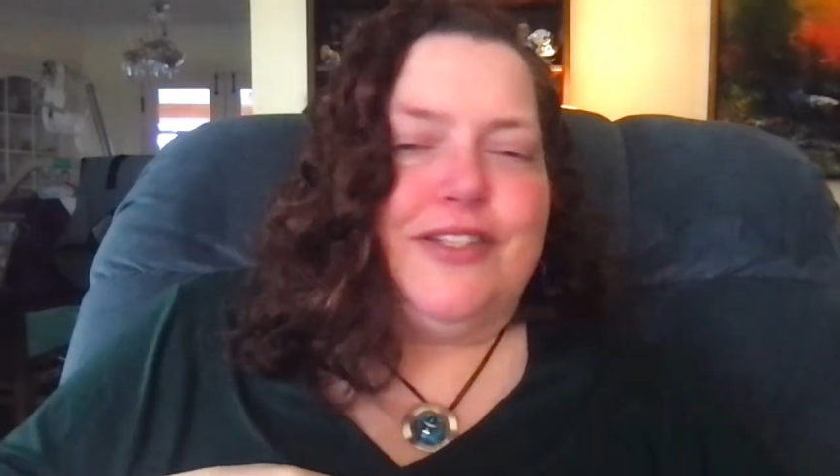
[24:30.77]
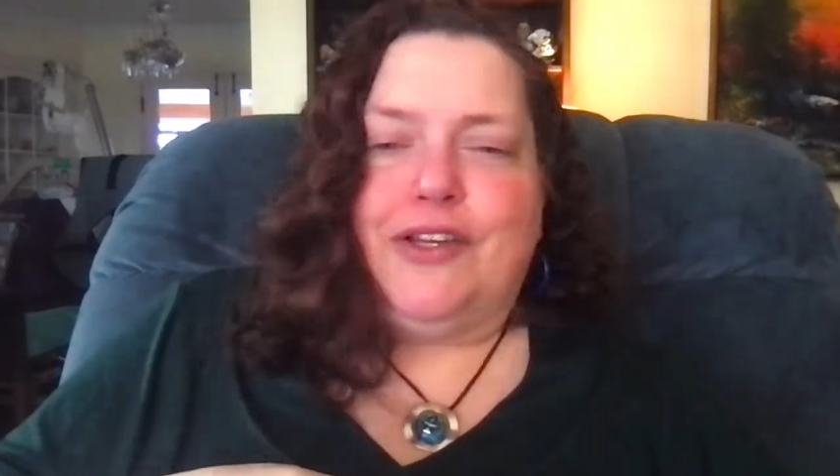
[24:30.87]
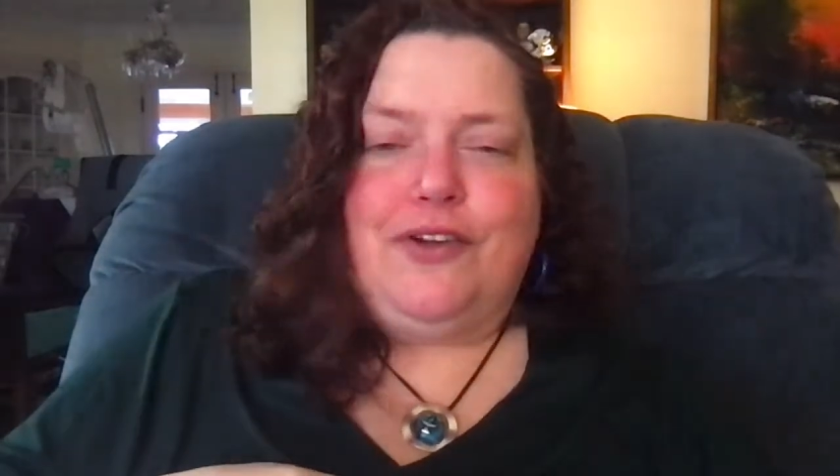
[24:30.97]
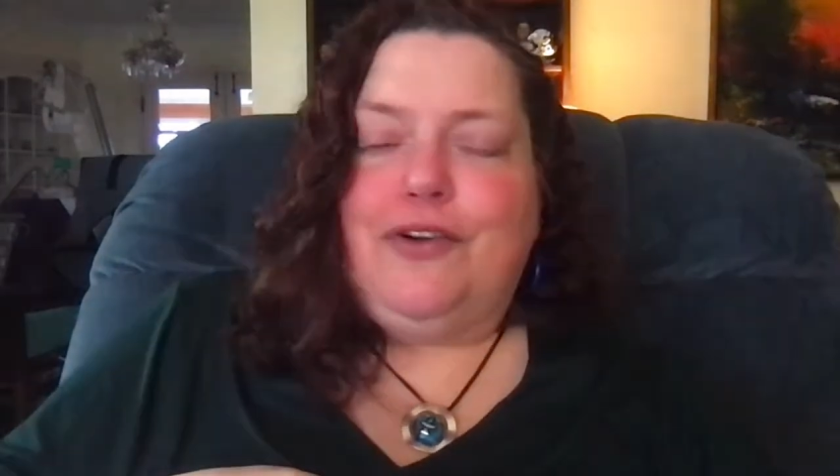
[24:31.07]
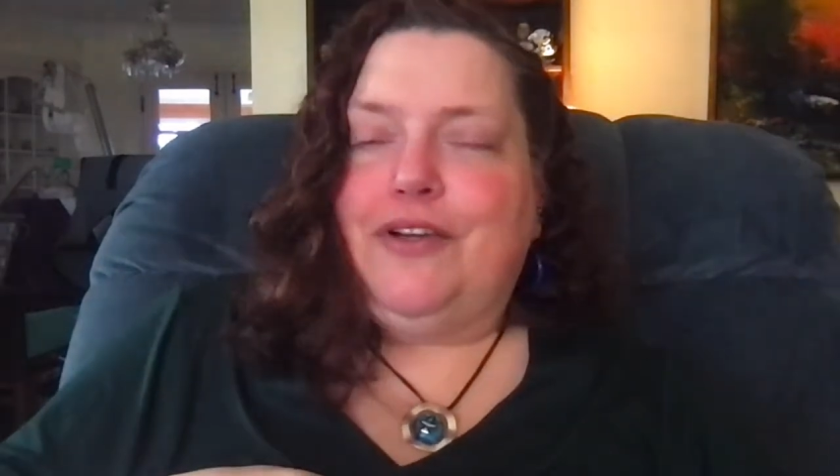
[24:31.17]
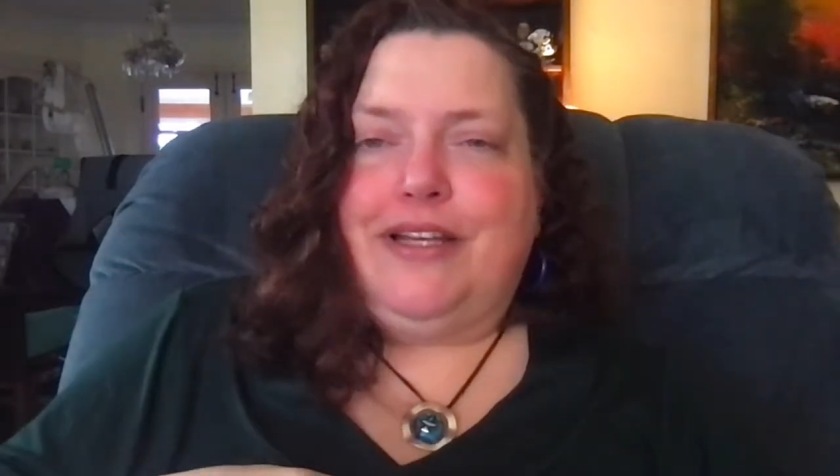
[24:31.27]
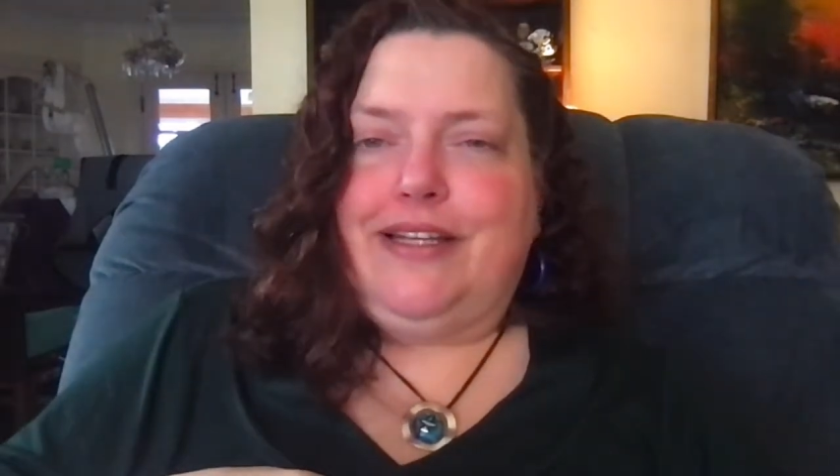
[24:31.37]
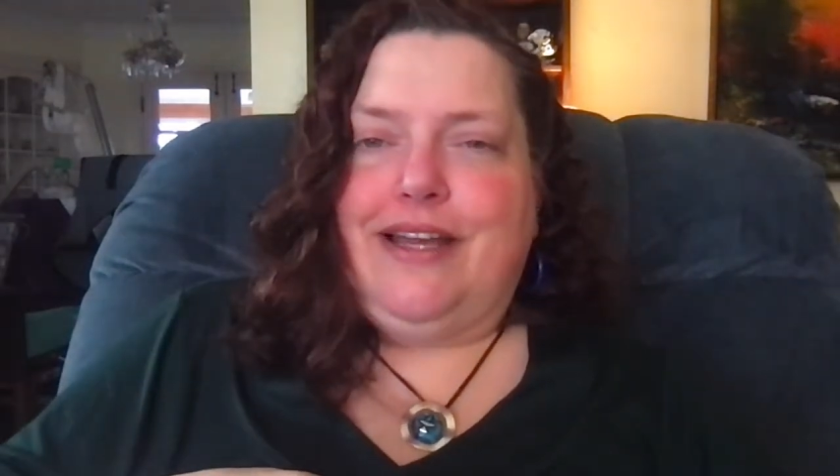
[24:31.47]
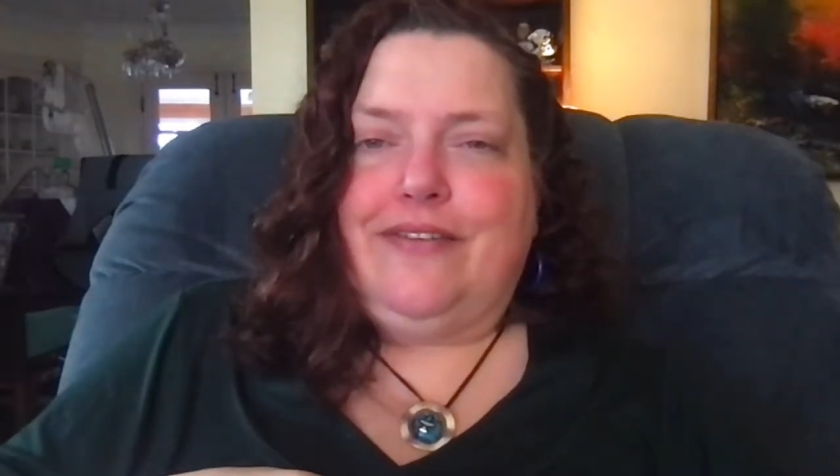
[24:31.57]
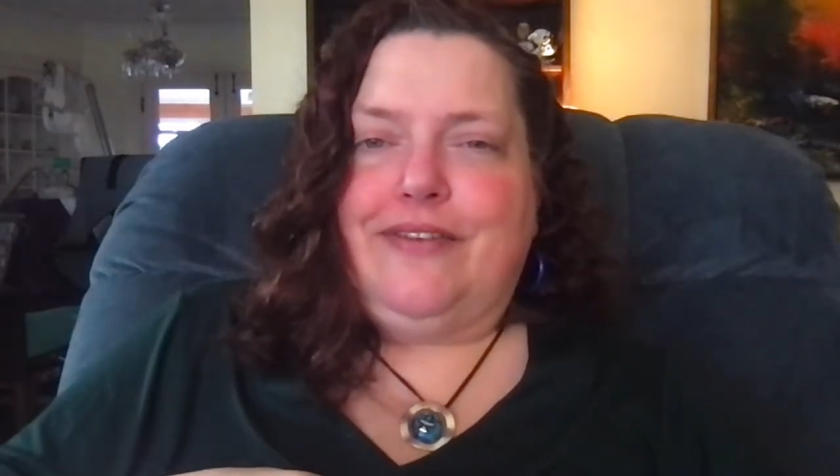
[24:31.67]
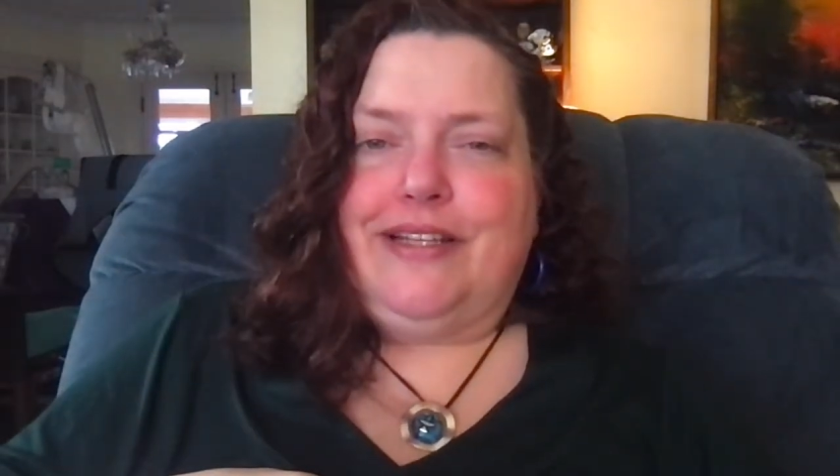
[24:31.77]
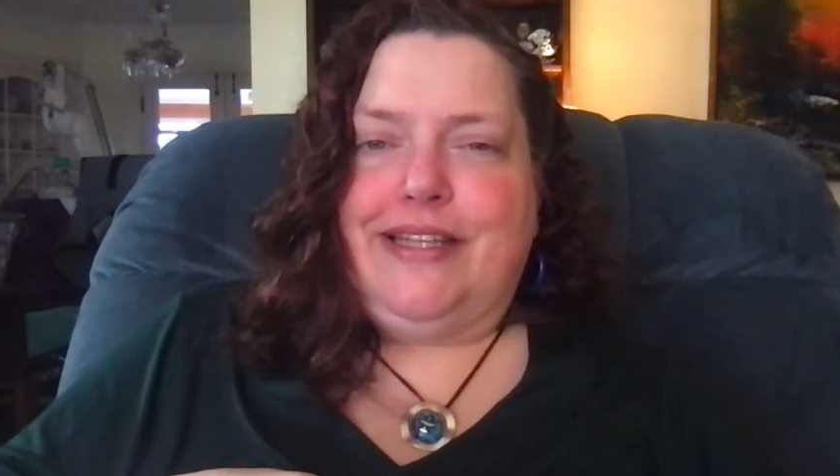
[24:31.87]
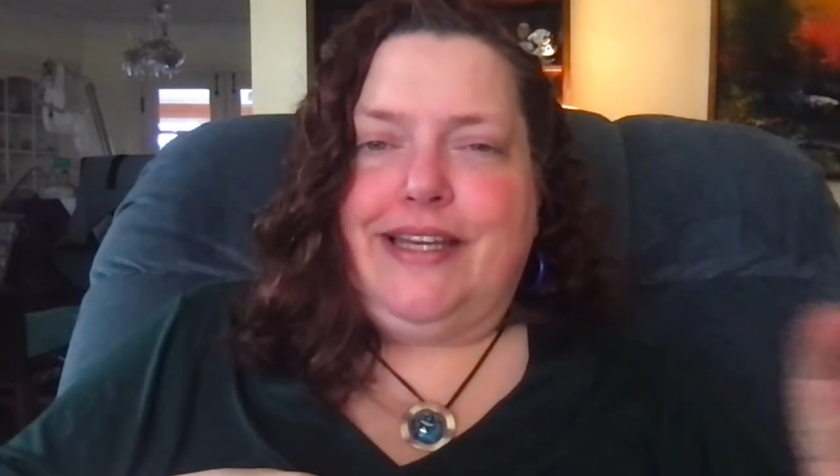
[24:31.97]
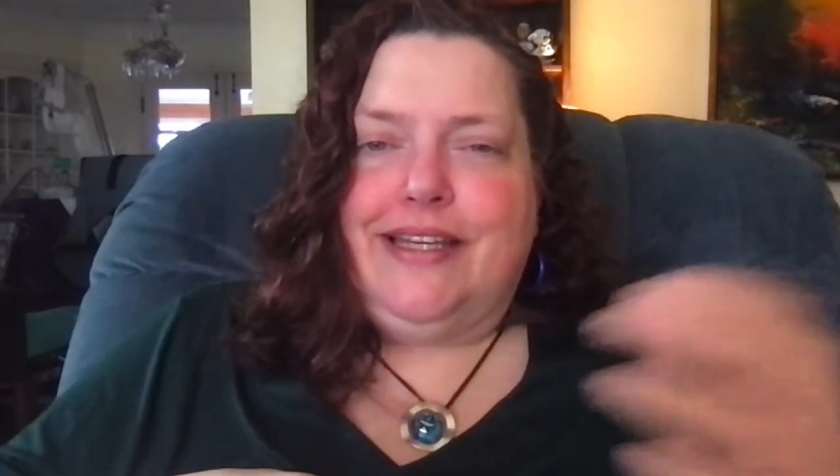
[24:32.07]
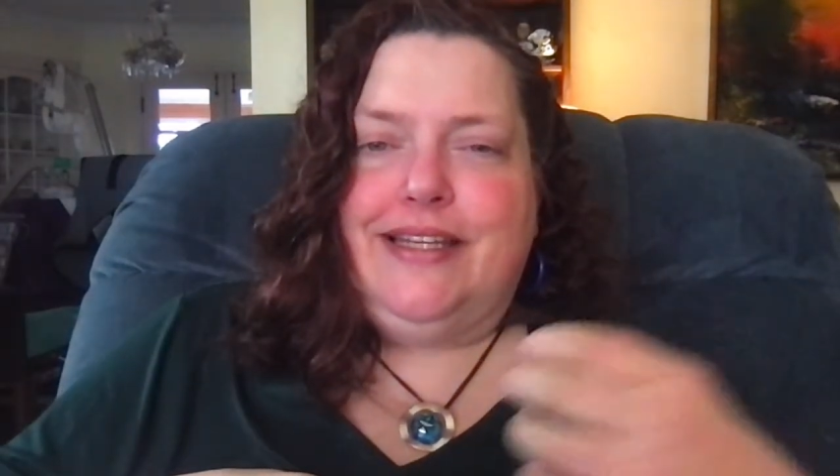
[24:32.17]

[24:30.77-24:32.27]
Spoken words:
the good in everything.